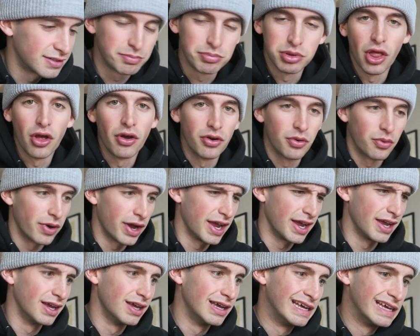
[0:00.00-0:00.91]
Blown
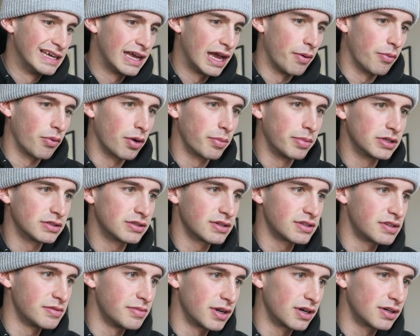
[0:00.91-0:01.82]
away. And we're about
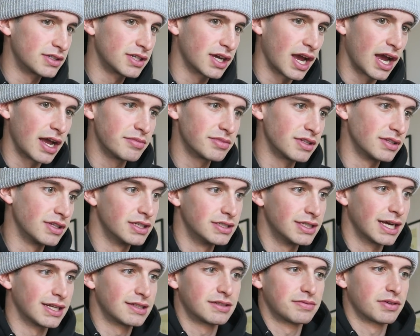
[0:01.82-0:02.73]
to submit our times, and then
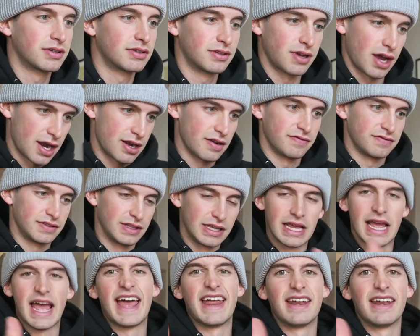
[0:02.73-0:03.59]
that's kind of the